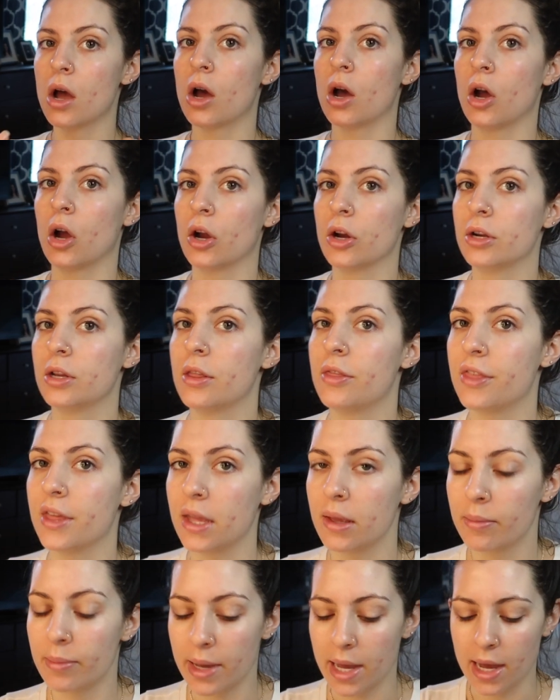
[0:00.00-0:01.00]
hard to
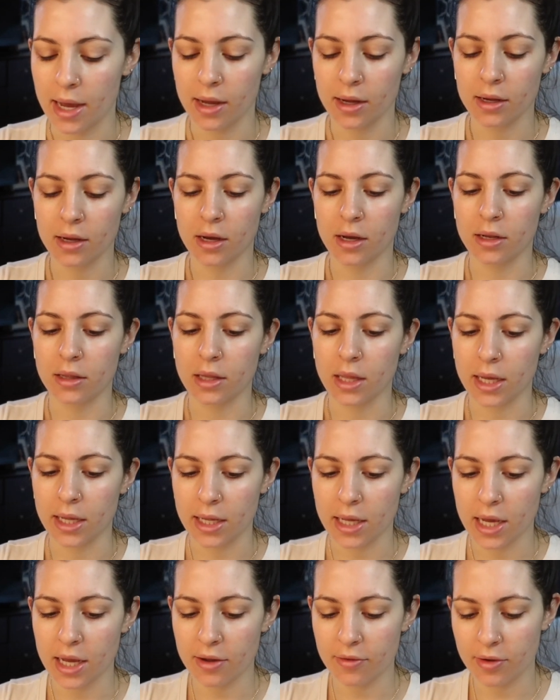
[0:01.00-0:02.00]
think back on
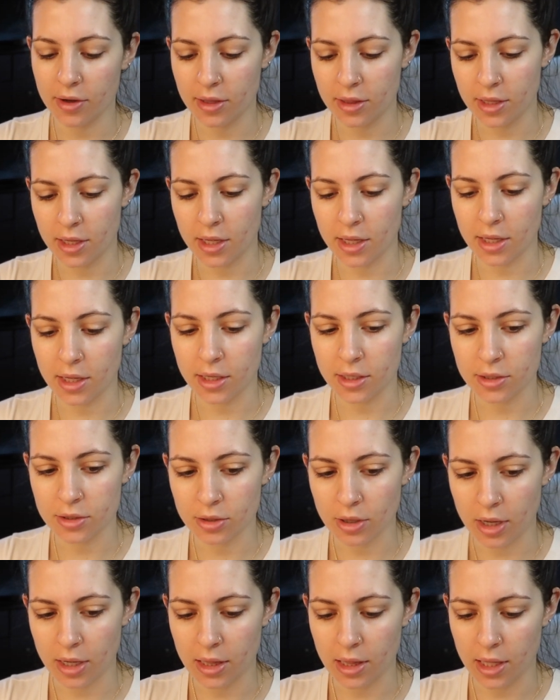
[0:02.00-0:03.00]
like everything.
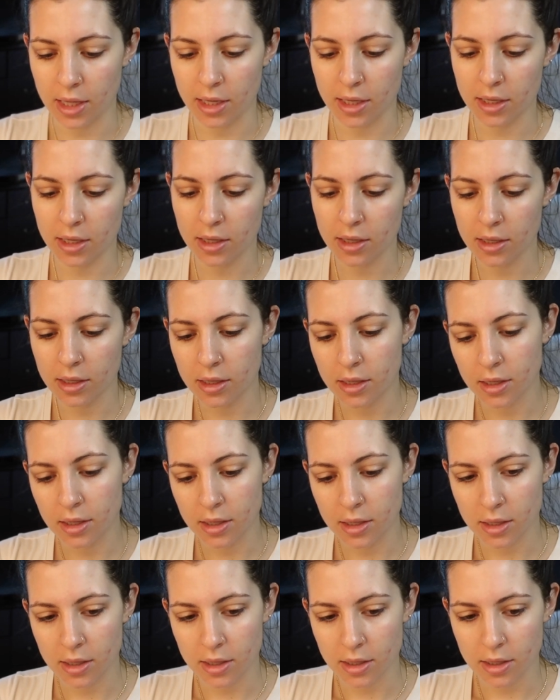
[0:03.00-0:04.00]
So I like
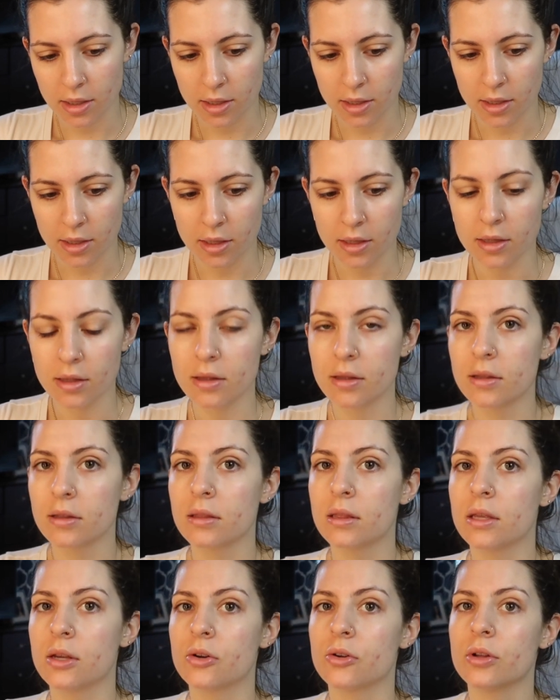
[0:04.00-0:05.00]

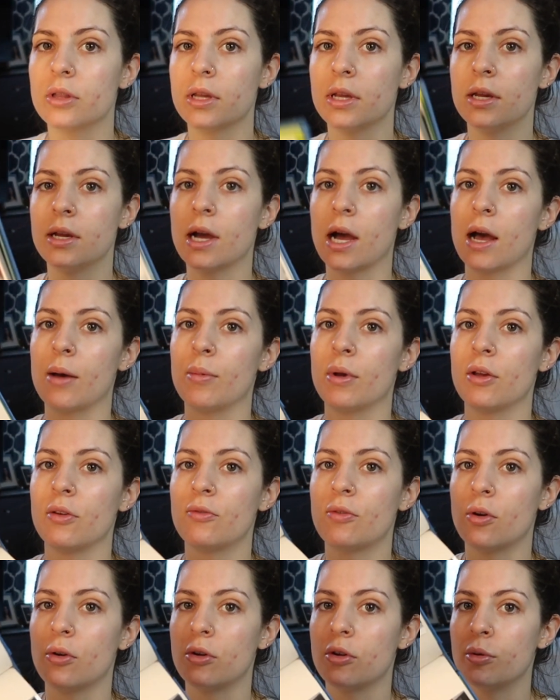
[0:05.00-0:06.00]
literally got my
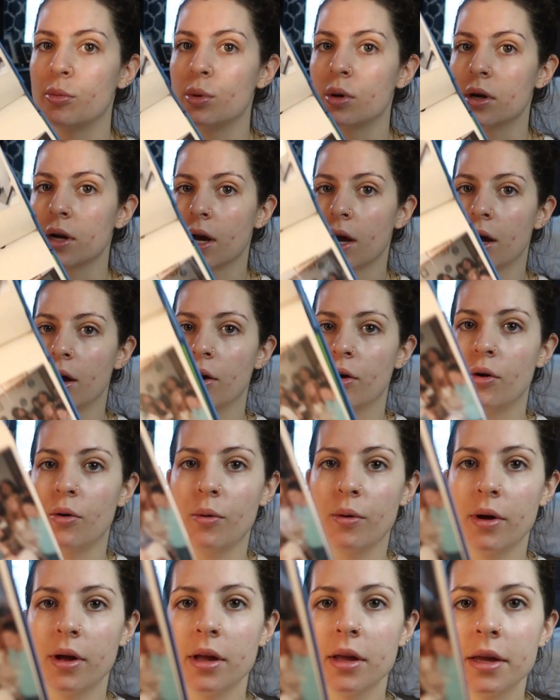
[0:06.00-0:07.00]
photo book
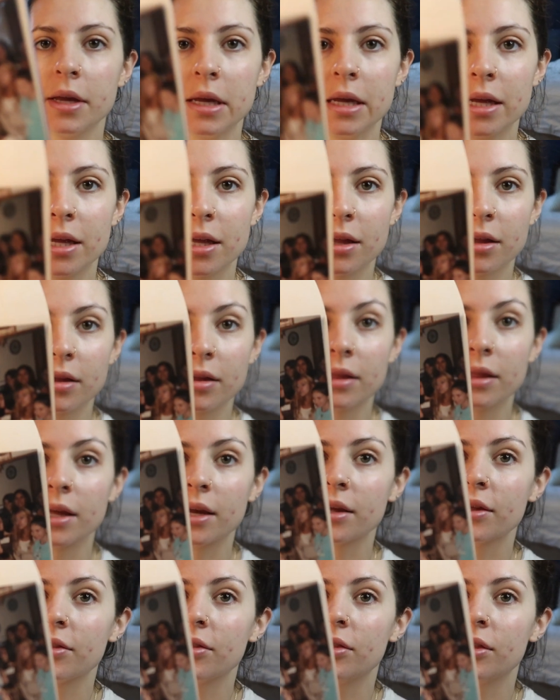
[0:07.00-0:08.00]
out.
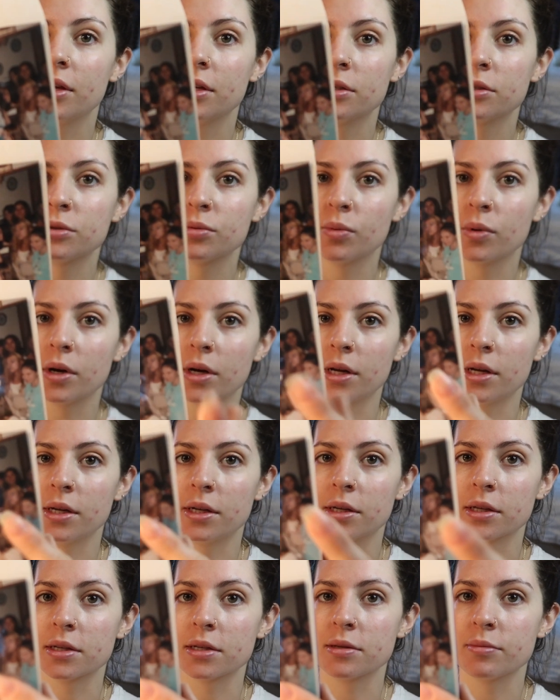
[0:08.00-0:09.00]
Like, this
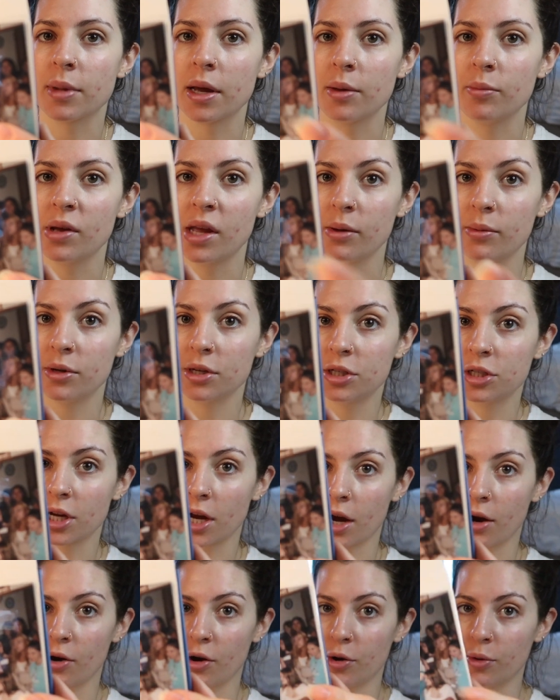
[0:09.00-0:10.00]
was my baby
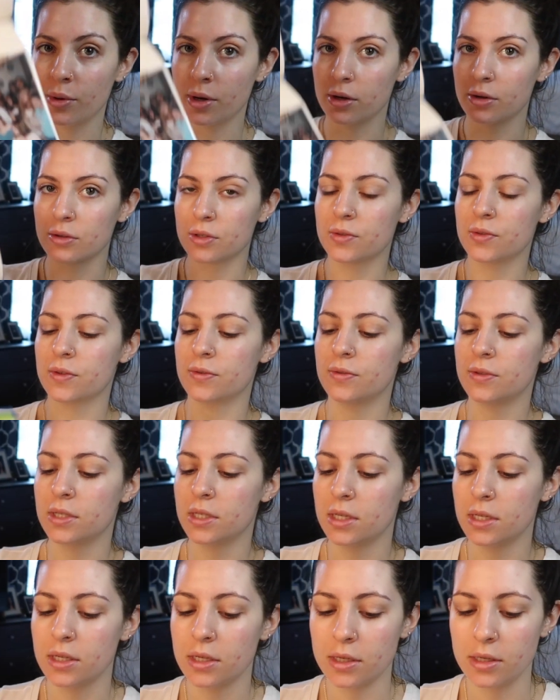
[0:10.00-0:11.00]
shower when I was
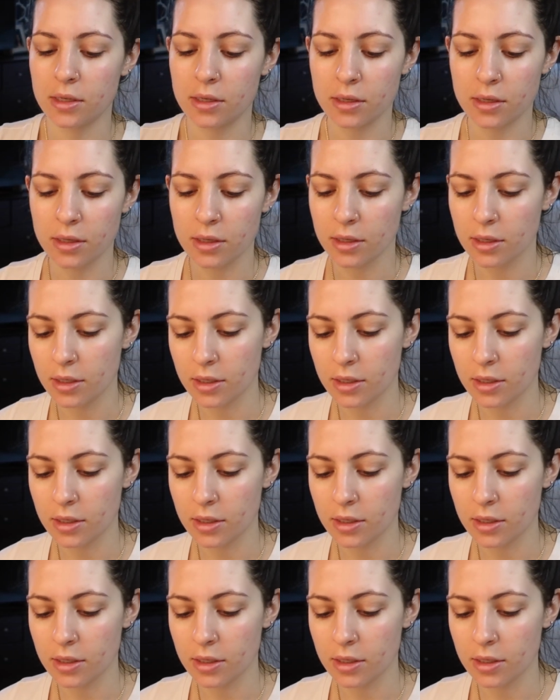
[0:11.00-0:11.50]
15.